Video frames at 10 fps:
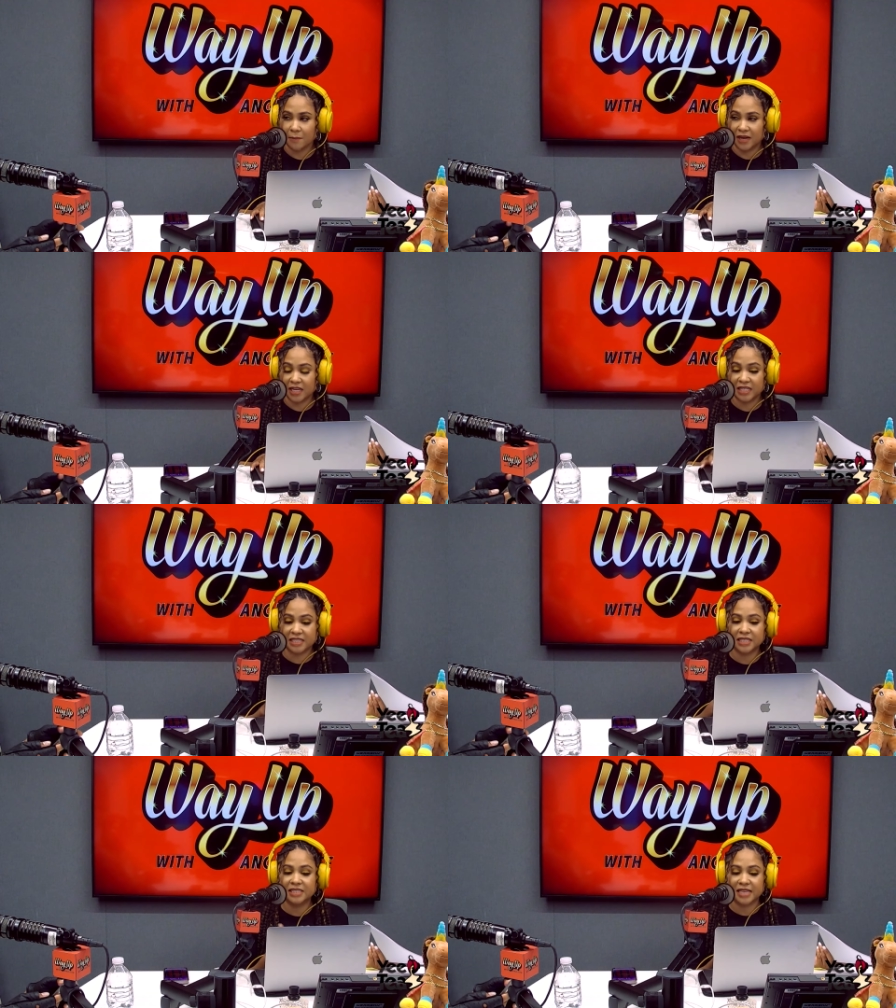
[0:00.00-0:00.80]
he
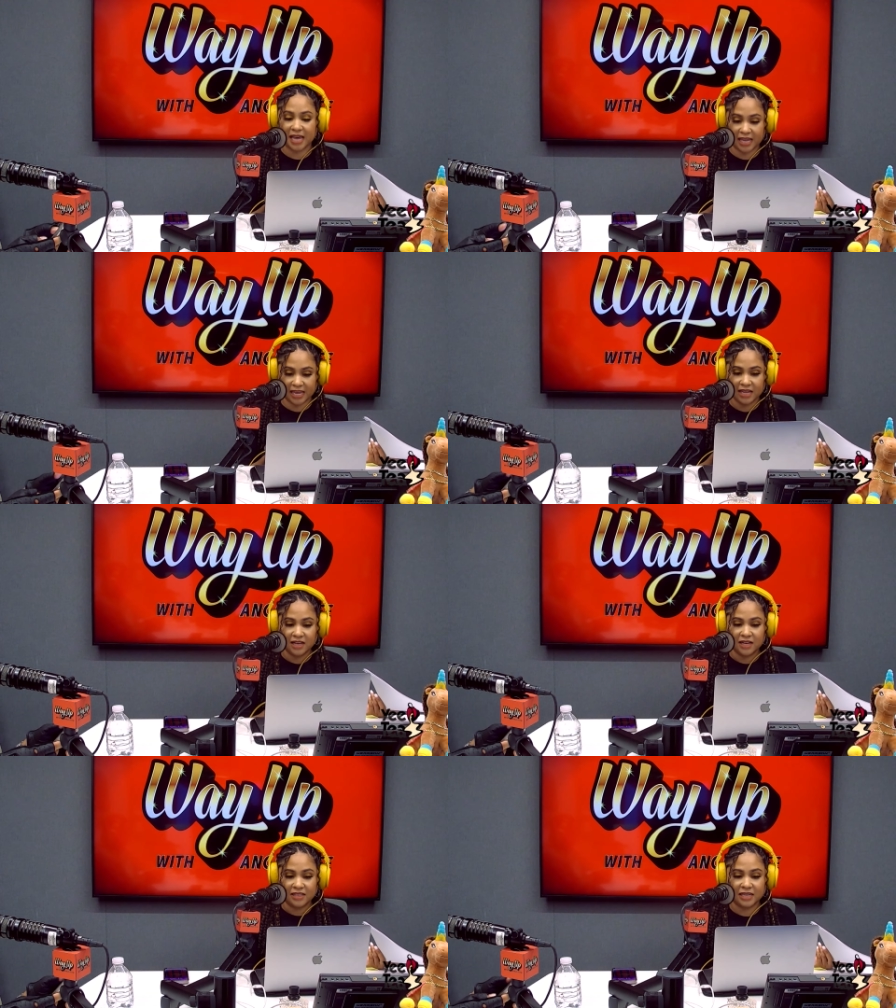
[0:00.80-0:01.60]
did say
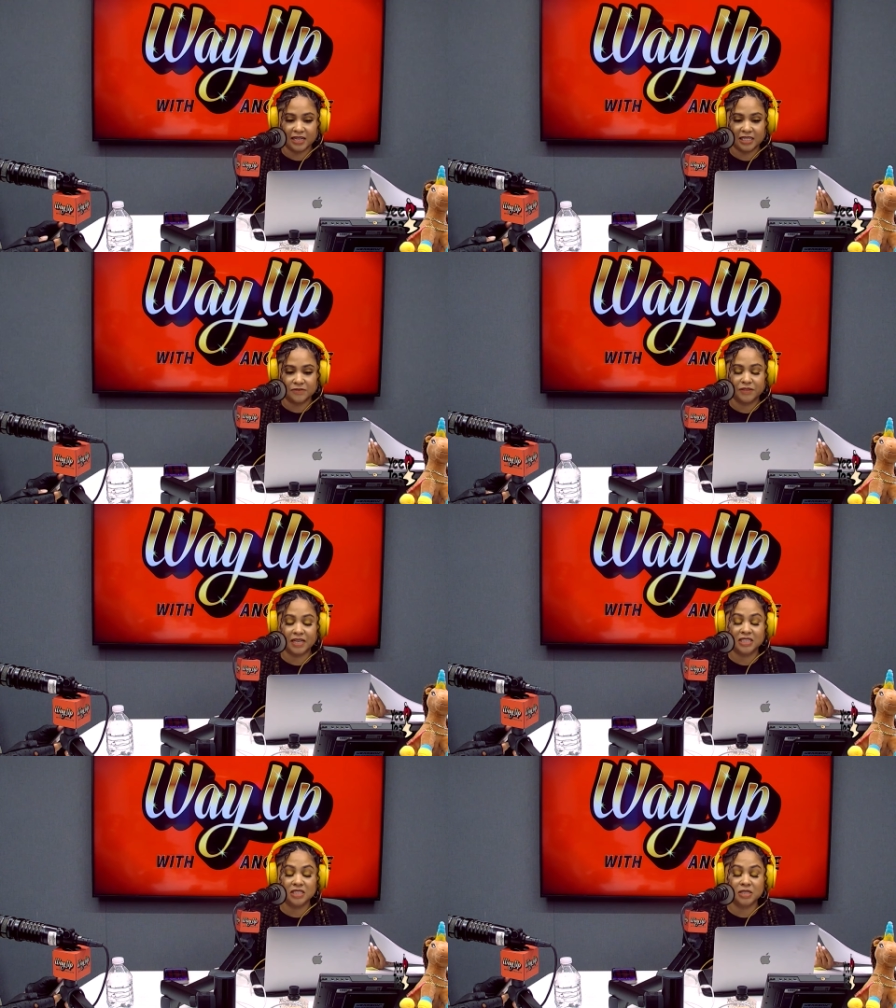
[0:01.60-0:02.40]
that his
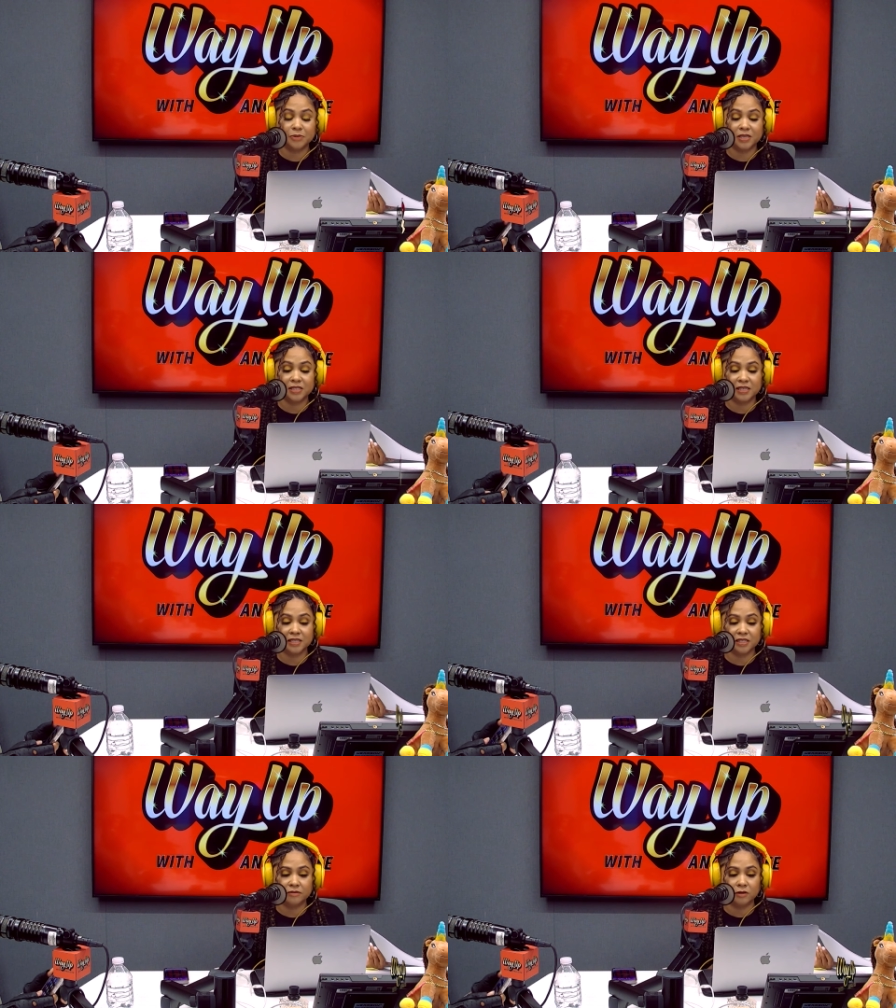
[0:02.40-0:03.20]
relationship with his
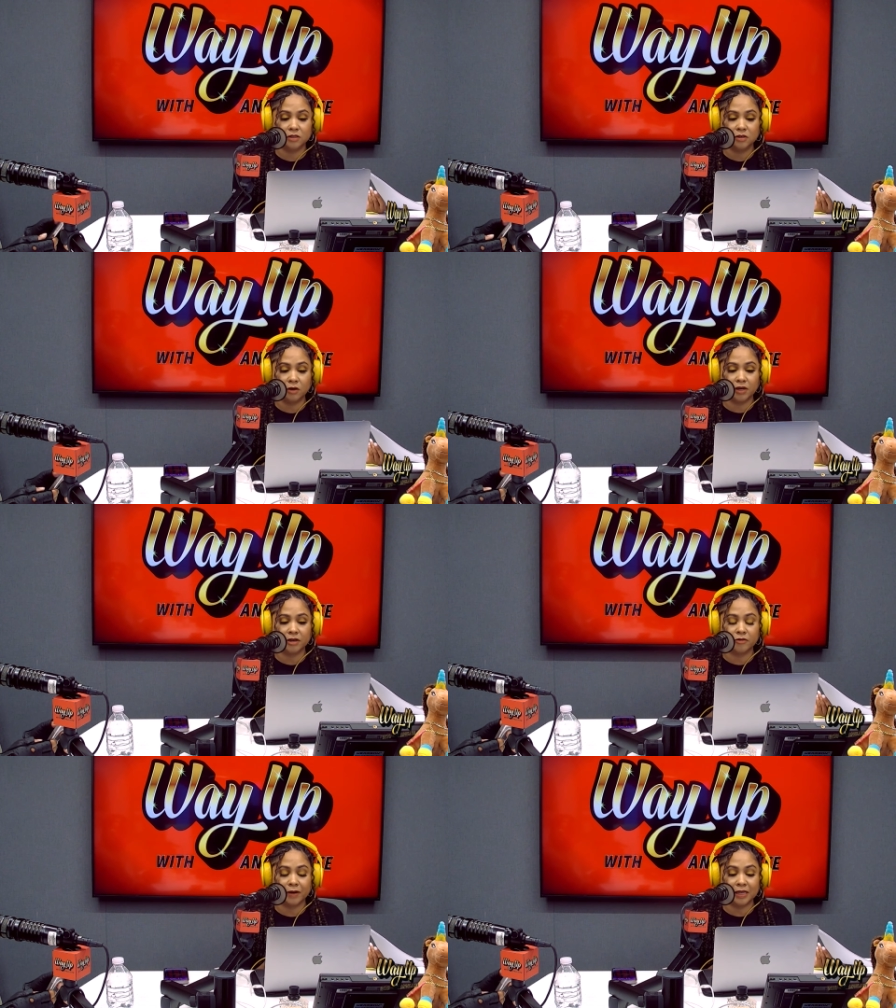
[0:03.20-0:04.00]
six year old daughter
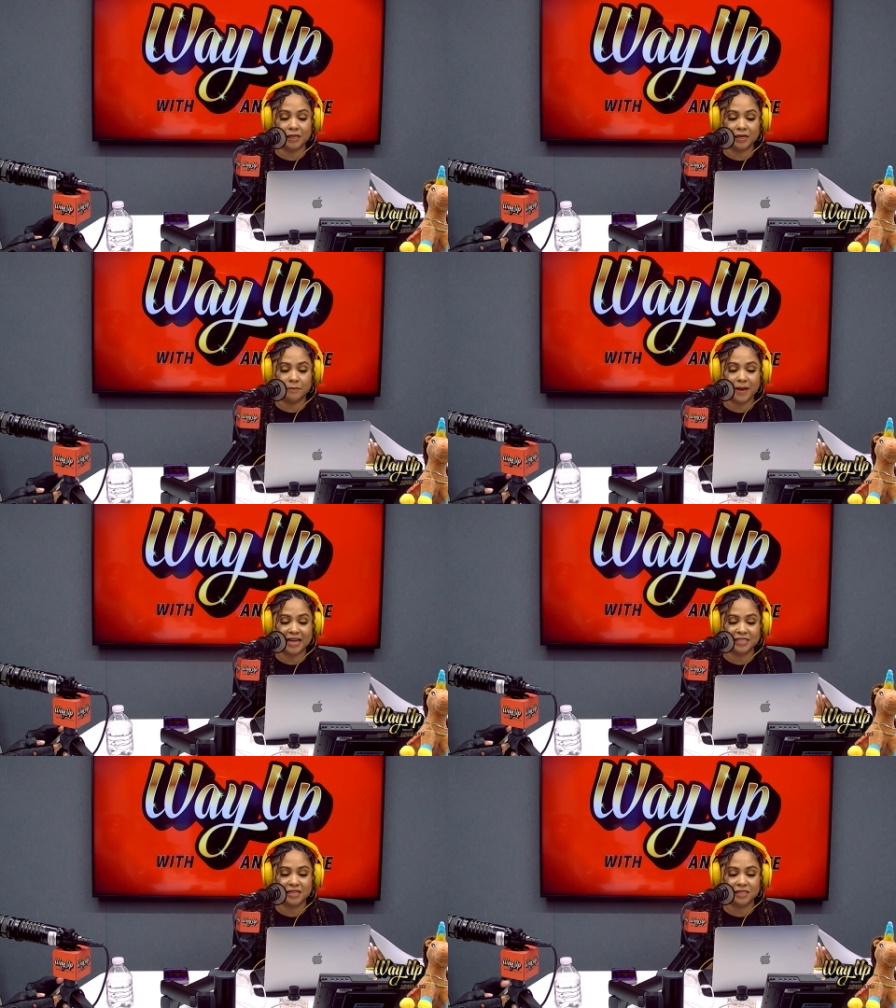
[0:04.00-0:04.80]
greatly
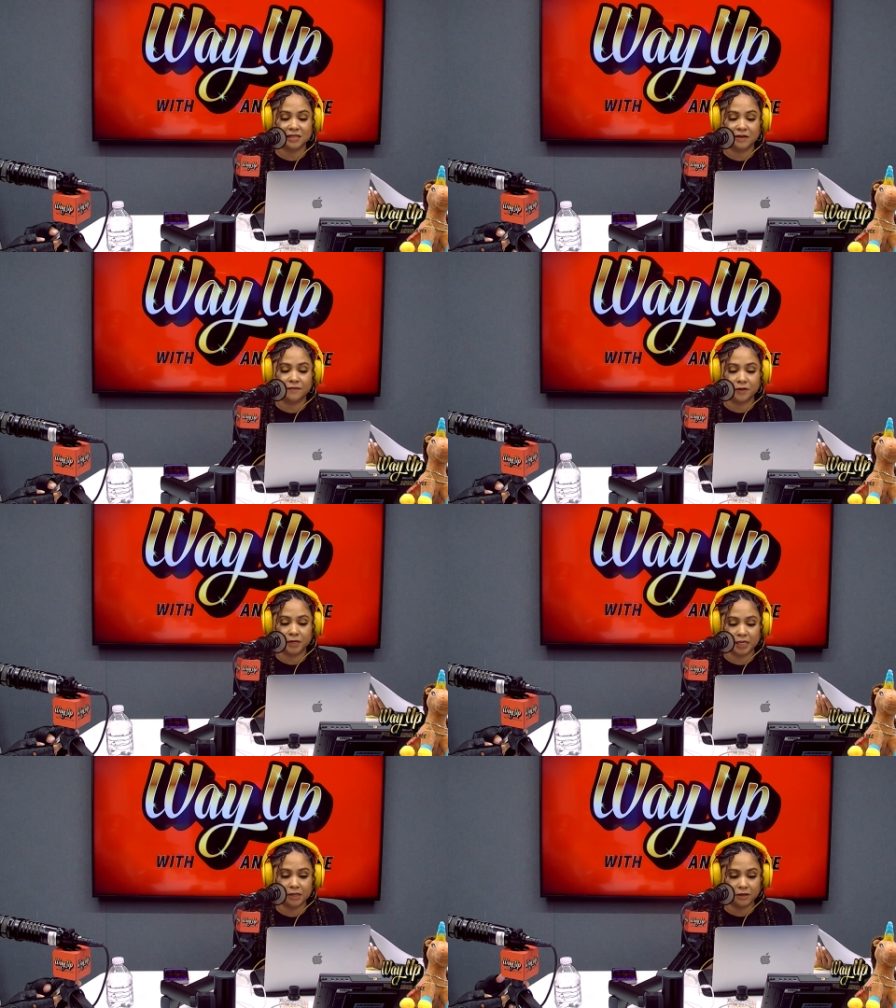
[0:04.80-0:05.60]
impacted his love for
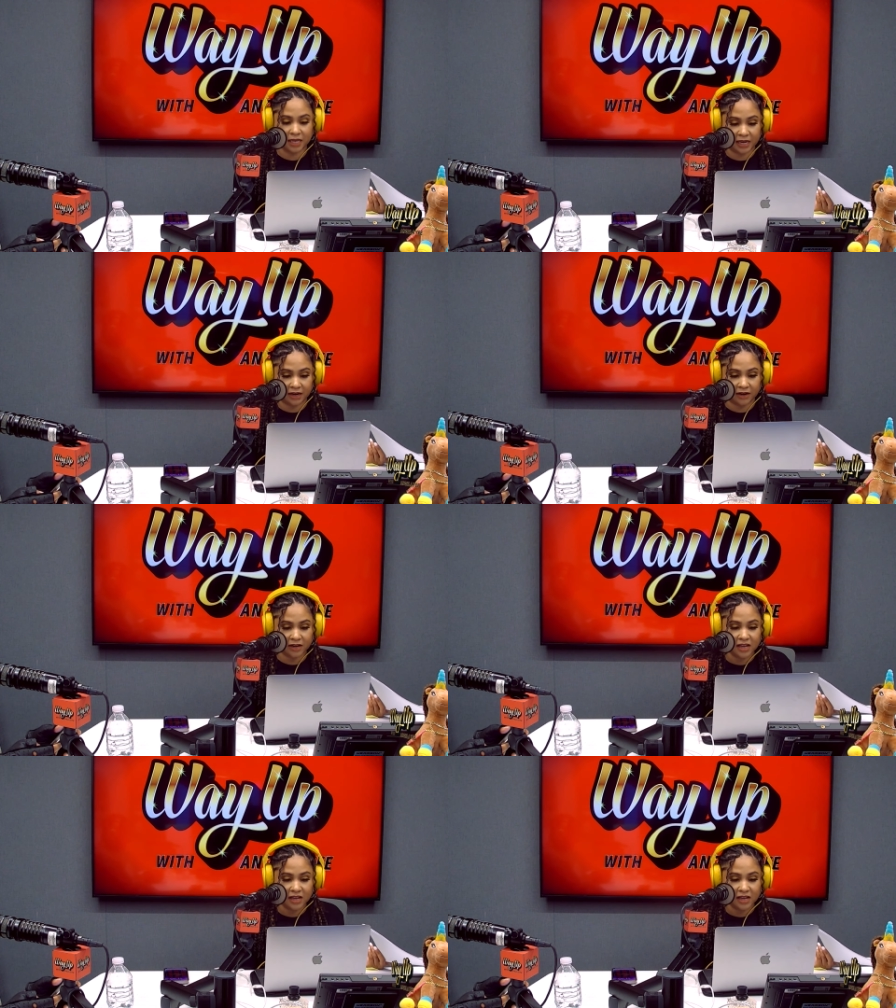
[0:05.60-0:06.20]
nail care.